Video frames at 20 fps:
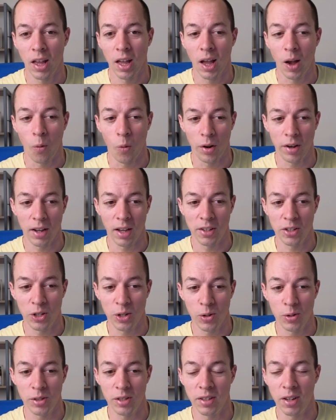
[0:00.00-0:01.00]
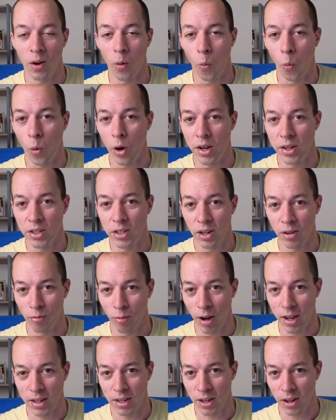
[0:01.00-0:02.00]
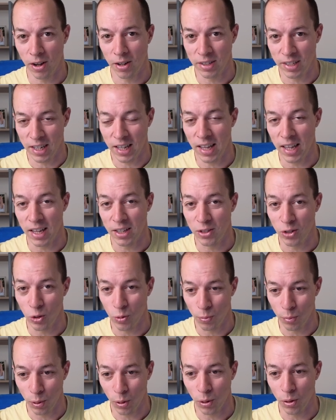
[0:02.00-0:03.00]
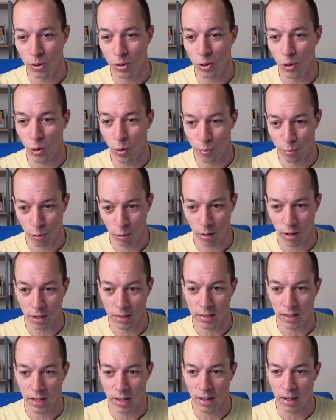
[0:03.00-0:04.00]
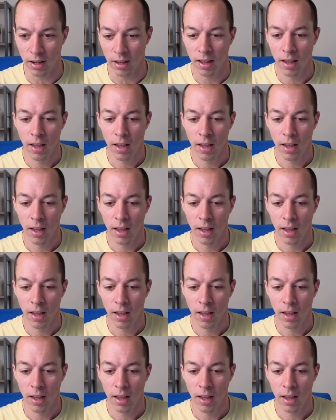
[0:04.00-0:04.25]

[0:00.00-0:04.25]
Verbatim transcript: when they're choosing which rate card tier to put your product in.